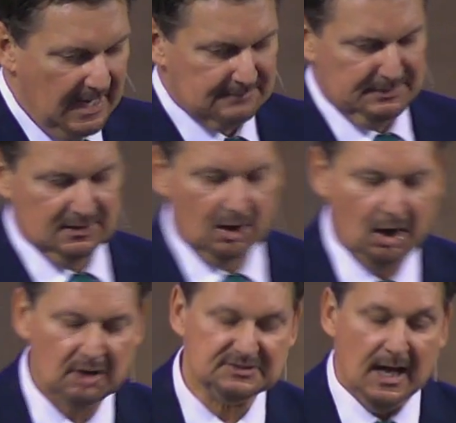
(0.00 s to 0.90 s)
I'd be
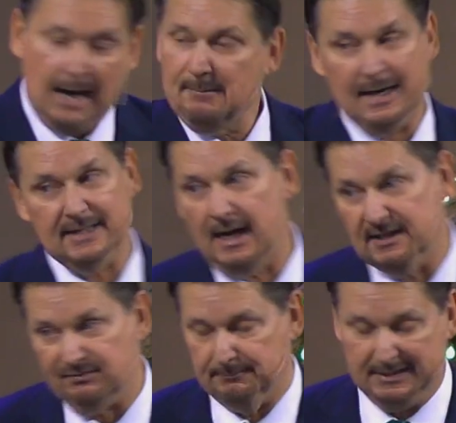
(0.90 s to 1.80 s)
lost. I might
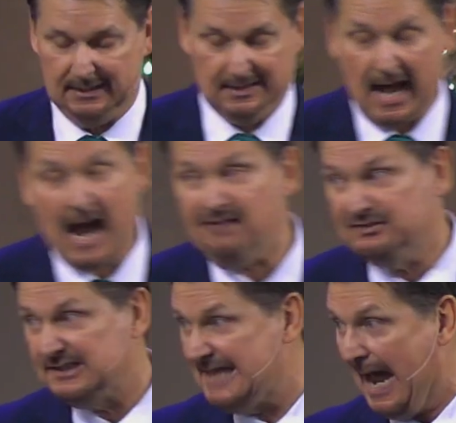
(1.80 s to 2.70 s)
not even be
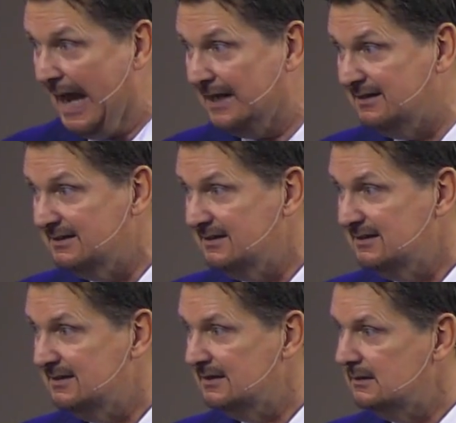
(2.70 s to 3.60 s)
alive today
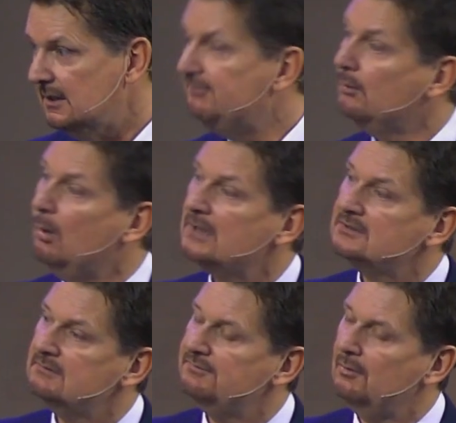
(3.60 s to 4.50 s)
if it
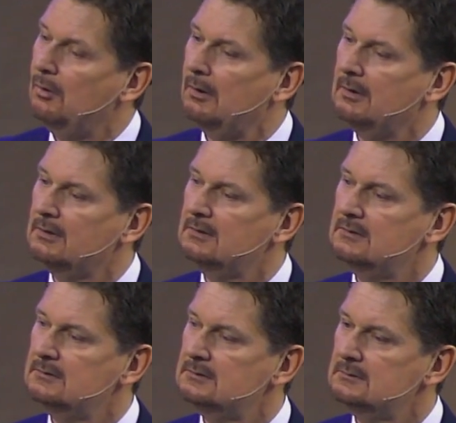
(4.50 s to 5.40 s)
wasn't for
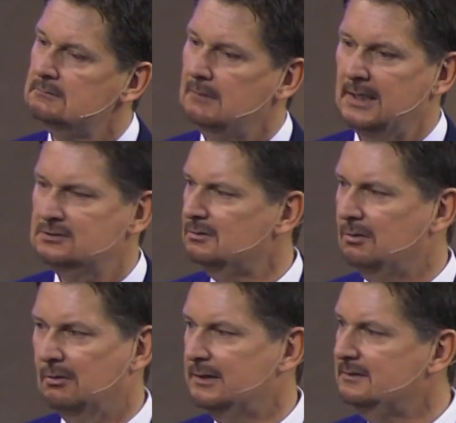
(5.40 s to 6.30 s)
my
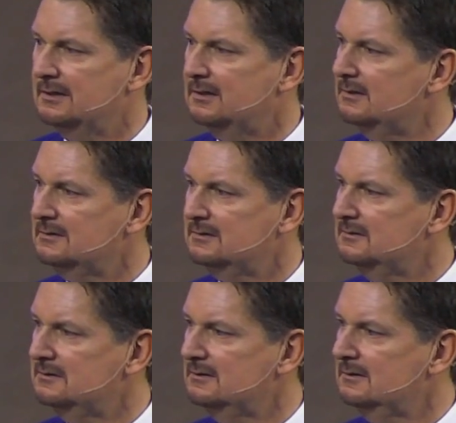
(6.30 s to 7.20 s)
Jehoiada.
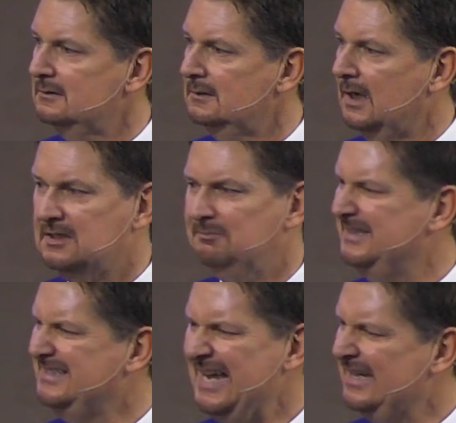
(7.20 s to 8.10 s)
I could
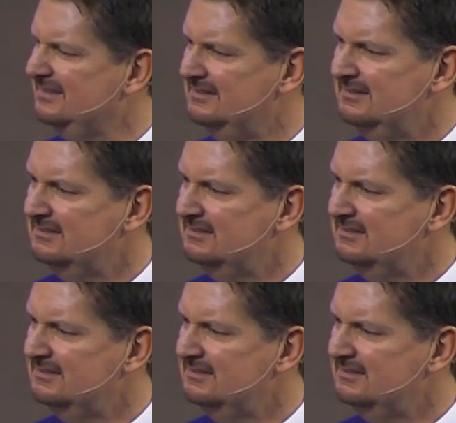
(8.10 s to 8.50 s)
be dead.